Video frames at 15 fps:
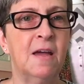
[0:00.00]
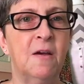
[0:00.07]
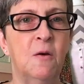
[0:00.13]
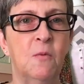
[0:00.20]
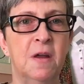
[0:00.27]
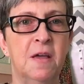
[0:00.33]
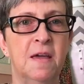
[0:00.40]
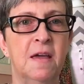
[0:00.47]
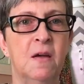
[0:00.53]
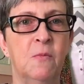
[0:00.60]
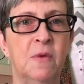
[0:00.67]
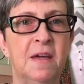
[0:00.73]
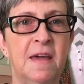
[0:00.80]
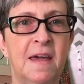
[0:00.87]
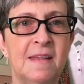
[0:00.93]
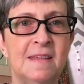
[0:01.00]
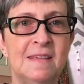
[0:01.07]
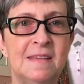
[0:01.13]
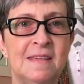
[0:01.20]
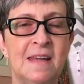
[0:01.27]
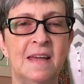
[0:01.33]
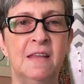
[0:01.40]
going again. We can't
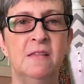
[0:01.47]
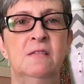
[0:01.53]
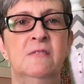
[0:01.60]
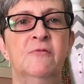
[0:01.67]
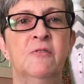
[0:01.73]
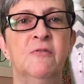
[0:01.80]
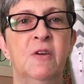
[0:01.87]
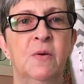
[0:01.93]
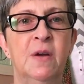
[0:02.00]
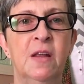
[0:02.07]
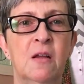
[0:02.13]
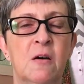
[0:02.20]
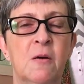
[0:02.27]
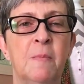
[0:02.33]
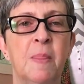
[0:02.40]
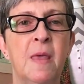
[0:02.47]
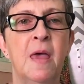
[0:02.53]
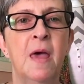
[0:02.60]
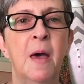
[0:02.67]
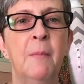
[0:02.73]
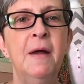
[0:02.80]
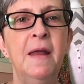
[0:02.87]
sustain this for very long.
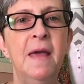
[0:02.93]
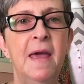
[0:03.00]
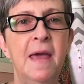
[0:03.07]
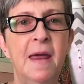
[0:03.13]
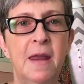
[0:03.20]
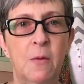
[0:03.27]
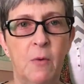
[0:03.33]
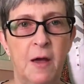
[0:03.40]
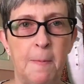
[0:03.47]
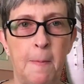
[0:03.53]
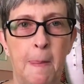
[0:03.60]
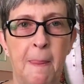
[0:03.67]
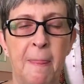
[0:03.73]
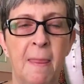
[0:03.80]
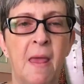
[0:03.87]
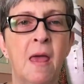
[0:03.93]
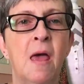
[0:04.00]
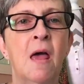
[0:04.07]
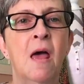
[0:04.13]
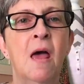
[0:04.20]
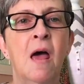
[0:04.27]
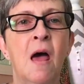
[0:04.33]
But anyway,
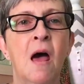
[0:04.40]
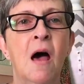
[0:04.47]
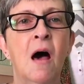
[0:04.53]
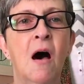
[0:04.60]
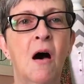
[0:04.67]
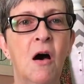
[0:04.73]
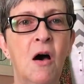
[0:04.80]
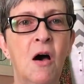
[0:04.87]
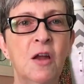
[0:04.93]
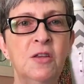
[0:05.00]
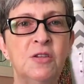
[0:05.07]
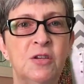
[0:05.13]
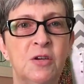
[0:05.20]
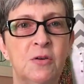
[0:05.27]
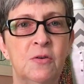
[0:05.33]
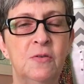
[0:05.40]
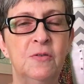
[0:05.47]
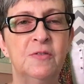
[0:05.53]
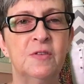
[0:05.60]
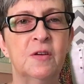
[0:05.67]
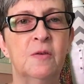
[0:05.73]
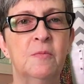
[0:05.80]
on to
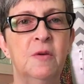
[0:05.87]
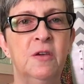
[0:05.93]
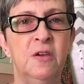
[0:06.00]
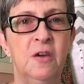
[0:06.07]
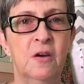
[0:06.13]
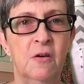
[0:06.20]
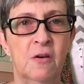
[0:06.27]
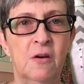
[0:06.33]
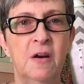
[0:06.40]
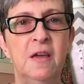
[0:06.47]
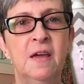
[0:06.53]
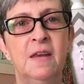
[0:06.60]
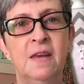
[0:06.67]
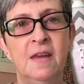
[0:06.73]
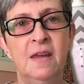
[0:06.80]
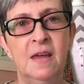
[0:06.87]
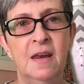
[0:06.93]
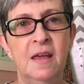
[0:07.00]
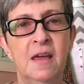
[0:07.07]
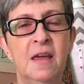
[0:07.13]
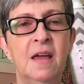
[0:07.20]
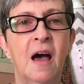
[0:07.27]
some yarn and
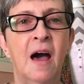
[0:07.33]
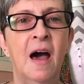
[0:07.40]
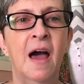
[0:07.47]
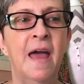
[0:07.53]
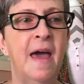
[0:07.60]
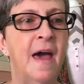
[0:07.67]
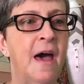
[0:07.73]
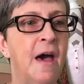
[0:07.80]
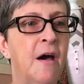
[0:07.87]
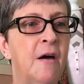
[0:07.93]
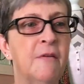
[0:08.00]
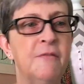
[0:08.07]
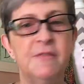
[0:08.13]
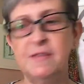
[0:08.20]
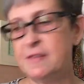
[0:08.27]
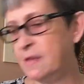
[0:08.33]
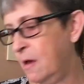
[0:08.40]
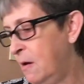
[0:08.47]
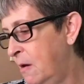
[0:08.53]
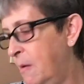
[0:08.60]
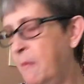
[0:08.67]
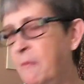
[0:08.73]
knitting. I have
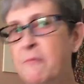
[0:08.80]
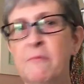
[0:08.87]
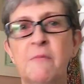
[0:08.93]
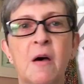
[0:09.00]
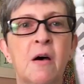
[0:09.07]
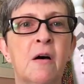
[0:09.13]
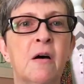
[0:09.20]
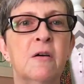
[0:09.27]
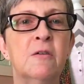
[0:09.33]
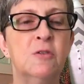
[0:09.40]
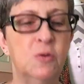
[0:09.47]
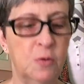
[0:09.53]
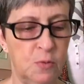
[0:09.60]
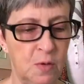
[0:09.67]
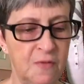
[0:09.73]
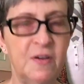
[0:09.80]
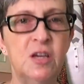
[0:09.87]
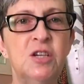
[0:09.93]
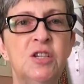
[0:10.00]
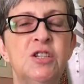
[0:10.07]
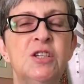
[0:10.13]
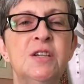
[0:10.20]
some 2 or 3
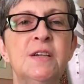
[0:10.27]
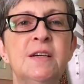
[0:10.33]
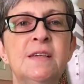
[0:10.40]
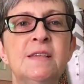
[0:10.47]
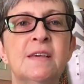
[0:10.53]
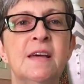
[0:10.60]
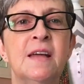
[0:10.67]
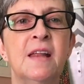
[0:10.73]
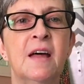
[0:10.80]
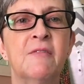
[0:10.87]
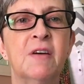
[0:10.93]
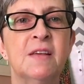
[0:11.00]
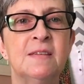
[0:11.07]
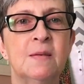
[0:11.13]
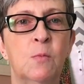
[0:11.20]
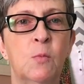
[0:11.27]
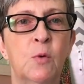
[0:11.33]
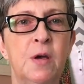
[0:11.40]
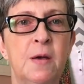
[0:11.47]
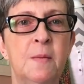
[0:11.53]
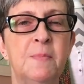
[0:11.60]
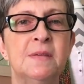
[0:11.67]
finishes, and I've got some
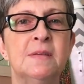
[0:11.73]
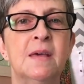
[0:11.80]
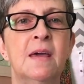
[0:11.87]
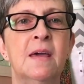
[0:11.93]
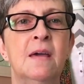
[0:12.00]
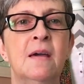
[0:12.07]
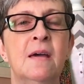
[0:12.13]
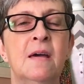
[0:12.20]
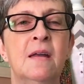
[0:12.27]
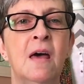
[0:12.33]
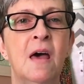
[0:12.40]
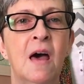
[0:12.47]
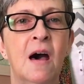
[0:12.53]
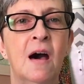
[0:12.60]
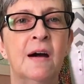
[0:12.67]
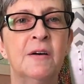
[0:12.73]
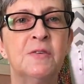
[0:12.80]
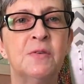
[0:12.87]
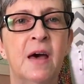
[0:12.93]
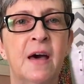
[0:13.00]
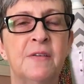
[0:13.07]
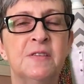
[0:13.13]
whips, and I
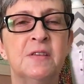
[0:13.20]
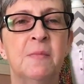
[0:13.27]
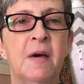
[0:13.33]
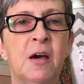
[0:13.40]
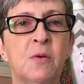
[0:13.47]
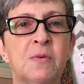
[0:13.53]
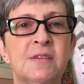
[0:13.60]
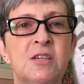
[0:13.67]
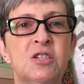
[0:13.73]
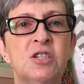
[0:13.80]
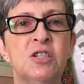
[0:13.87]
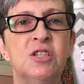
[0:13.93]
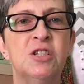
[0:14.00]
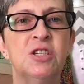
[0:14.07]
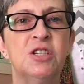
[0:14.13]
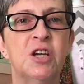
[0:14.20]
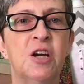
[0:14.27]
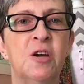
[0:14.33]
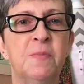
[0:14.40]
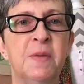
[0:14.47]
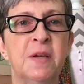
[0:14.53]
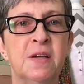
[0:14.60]
also have some acquisitions to
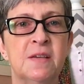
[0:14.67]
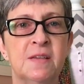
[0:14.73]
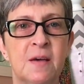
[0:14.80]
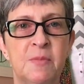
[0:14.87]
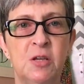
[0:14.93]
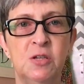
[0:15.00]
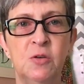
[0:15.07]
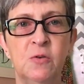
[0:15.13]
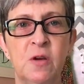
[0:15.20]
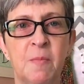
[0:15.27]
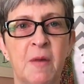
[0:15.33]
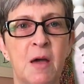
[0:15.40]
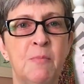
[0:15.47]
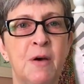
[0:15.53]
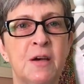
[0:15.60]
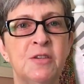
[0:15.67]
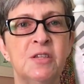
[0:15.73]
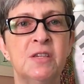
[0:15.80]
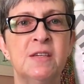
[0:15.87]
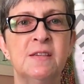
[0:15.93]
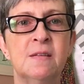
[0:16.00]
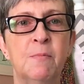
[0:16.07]
share because I've been doing my best
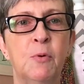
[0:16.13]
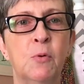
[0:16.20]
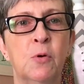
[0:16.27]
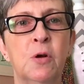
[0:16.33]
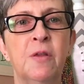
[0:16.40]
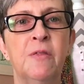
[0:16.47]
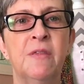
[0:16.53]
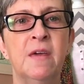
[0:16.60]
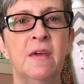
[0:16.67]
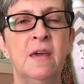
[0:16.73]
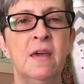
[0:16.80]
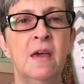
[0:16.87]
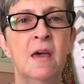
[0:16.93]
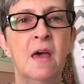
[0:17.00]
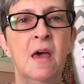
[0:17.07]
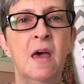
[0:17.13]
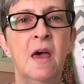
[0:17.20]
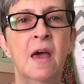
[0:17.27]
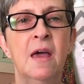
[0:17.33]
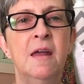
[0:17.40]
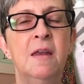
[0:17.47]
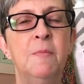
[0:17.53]
to support the
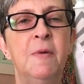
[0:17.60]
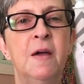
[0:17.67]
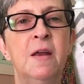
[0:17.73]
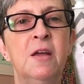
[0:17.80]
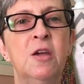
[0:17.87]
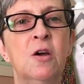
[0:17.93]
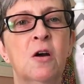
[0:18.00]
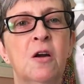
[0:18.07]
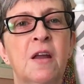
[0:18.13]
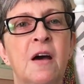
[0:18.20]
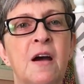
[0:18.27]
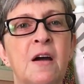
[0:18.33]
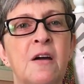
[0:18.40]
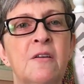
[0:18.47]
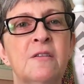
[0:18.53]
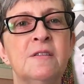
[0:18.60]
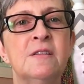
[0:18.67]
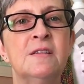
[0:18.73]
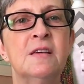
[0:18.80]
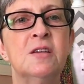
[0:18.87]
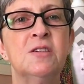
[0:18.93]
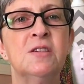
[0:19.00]
independent yarn dyers
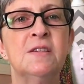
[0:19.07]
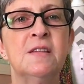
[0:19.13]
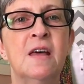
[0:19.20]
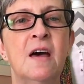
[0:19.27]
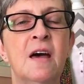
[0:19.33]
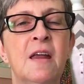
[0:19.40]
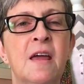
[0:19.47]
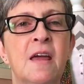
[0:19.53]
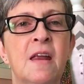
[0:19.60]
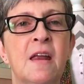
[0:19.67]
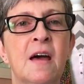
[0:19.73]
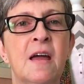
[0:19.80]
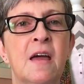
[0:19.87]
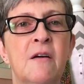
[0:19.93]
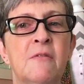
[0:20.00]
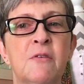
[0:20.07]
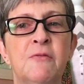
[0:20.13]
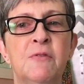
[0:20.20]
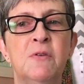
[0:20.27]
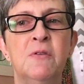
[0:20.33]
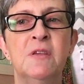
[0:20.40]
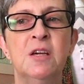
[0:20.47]
and such as that, and I have a
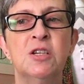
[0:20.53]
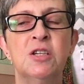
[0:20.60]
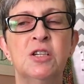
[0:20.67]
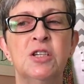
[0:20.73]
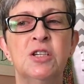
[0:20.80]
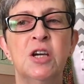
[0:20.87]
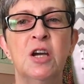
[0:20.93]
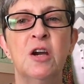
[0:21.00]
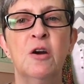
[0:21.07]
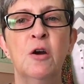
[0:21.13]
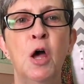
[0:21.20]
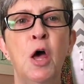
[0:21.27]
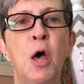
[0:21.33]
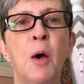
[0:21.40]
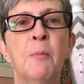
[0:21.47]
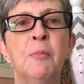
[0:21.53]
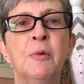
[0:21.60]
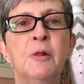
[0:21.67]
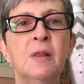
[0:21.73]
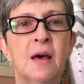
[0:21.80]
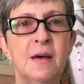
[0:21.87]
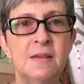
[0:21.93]
few things to share.
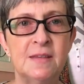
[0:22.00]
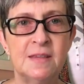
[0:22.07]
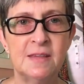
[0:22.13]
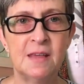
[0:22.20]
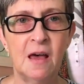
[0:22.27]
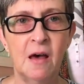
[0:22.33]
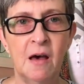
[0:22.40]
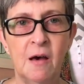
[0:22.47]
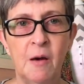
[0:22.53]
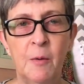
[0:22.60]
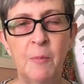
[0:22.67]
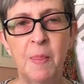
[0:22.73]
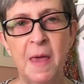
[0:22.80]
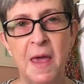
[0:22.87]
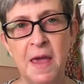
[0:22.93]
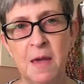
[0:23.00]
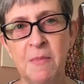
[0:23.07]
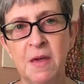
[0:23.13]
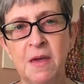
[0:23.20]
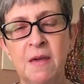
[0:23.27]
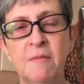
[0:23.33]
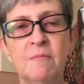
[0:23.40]
Plus,
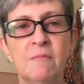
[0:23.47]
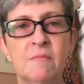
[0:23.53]
Amy